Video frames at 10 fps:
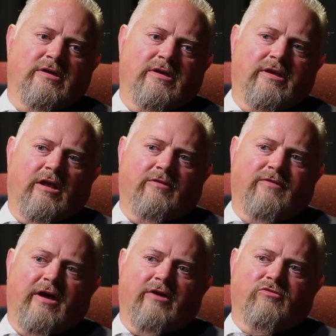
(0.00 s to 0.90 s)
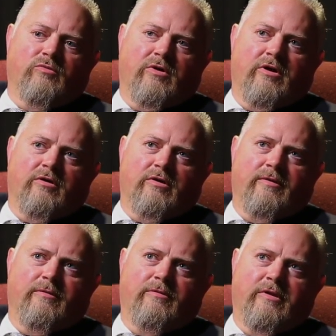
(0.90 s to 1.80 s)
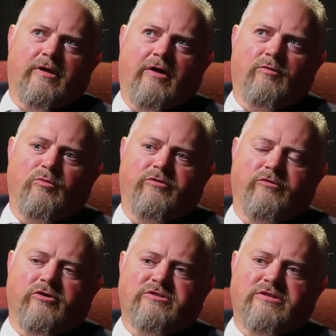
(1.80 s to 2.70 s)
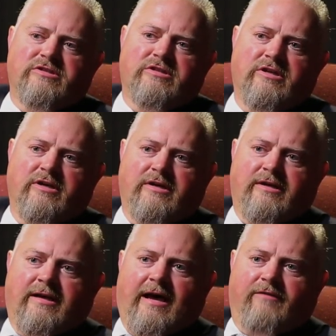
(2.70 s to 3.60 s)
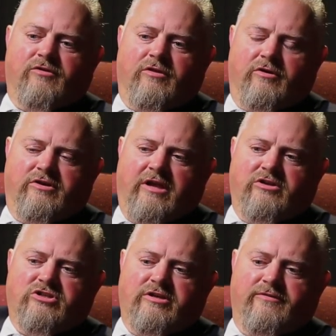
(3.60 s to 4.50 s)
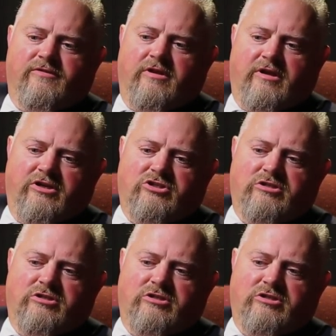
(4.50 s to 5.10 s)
in Halifax, where I would move nurses after their day shift and night